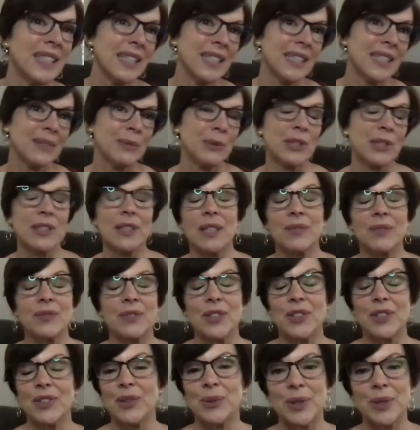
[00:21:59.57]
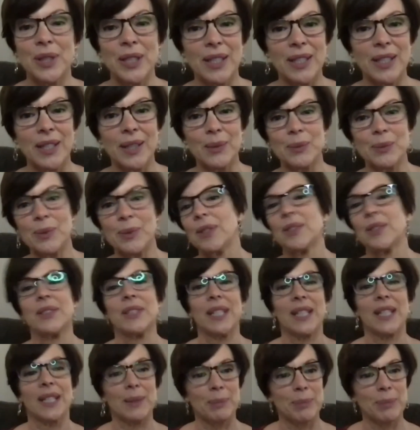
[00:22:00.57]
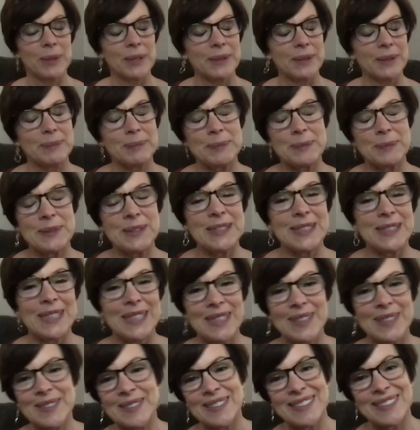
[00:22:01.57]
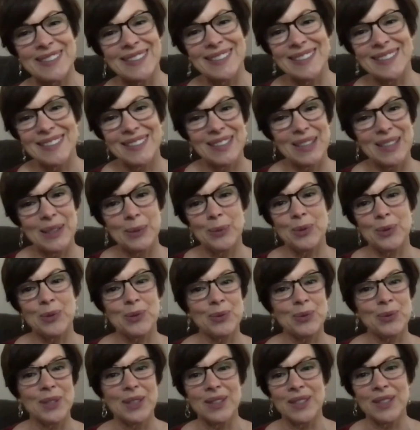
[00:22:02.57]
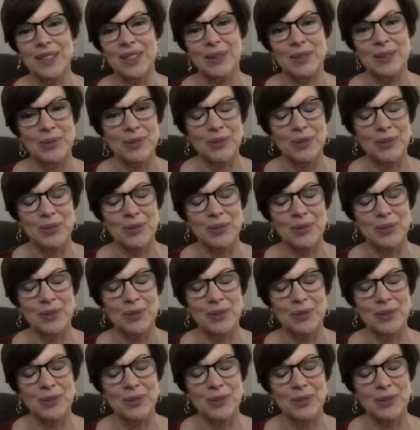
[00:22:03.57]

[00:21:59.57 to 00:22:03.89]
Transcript: I would love to do it again one day, but it was really